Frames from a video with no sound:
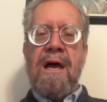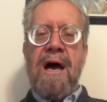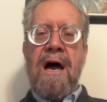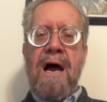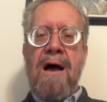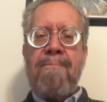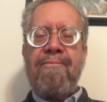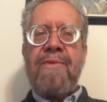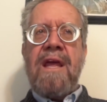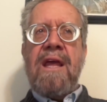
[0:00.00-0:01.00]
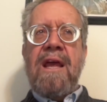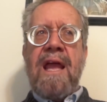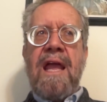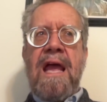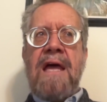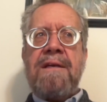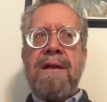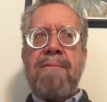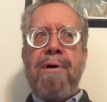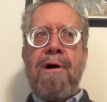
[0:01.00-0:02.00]
Um, and
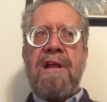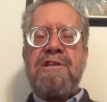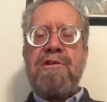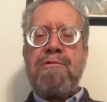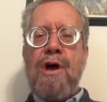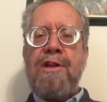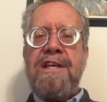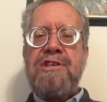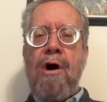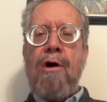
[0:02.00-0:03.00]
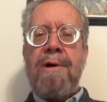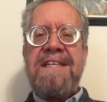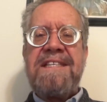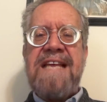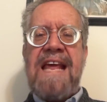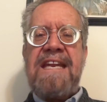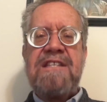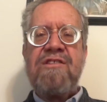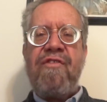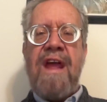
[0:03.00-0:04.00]
partly as a result, he's already sent
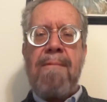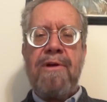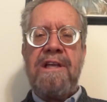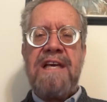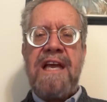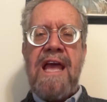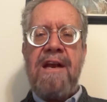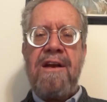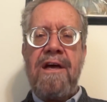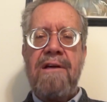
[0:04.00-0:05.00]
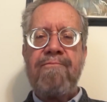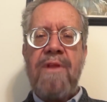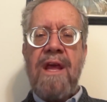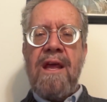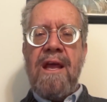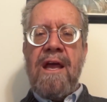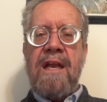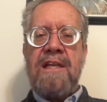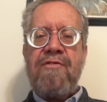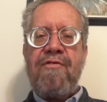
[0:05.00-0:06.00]
his family to Canada,
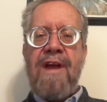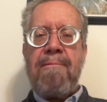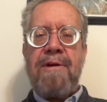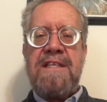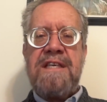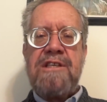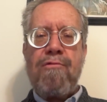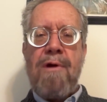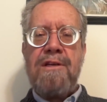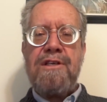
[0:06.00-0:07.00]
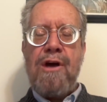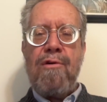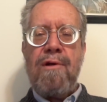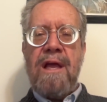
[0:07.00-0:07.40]
and his family is in Toronto.